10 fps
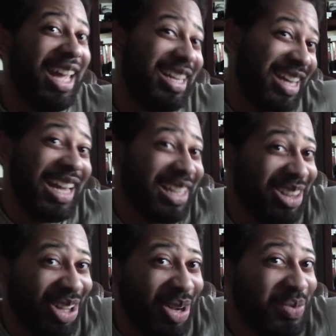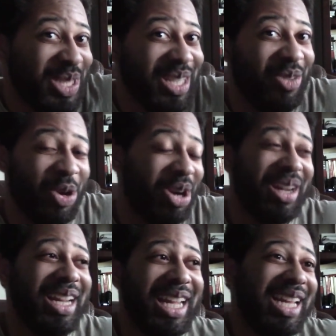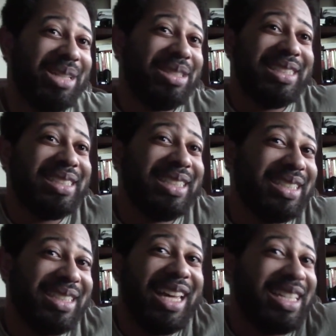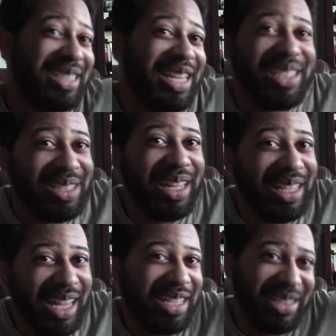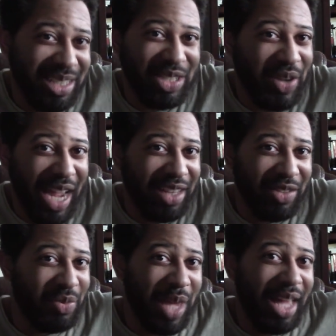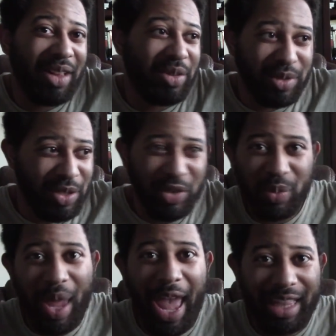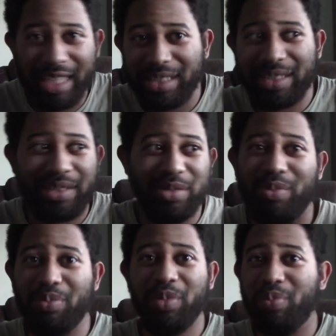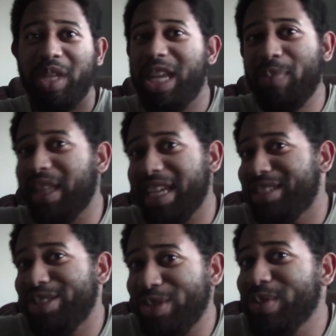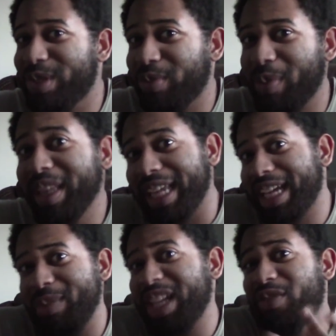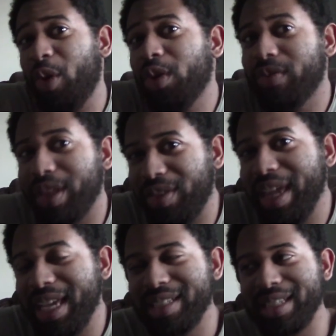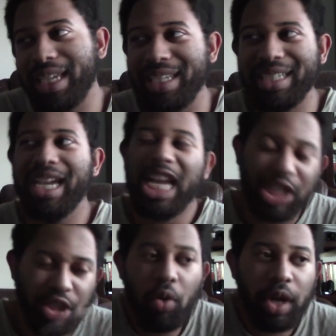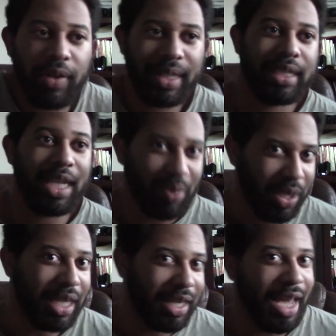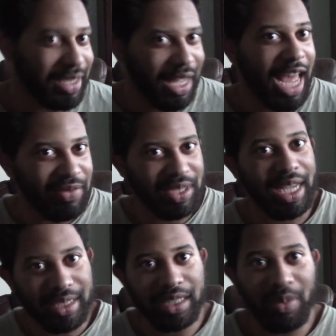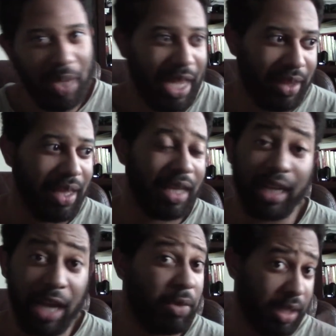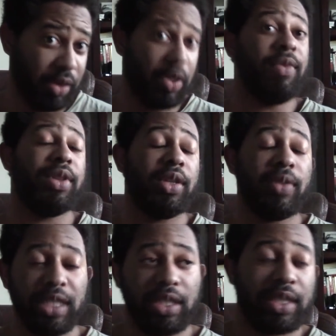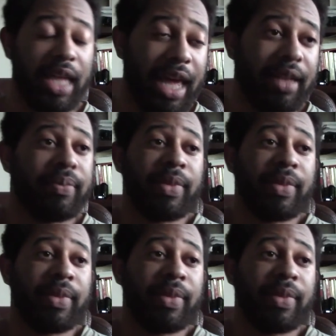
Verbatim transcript: at nightclubs or existing as an attractive male douchebag that just manipulates and uses women. Like, I mean, of all of the things, like, sure, you could say being nice to have sex is a bad thing, and I would agree with you. It's just that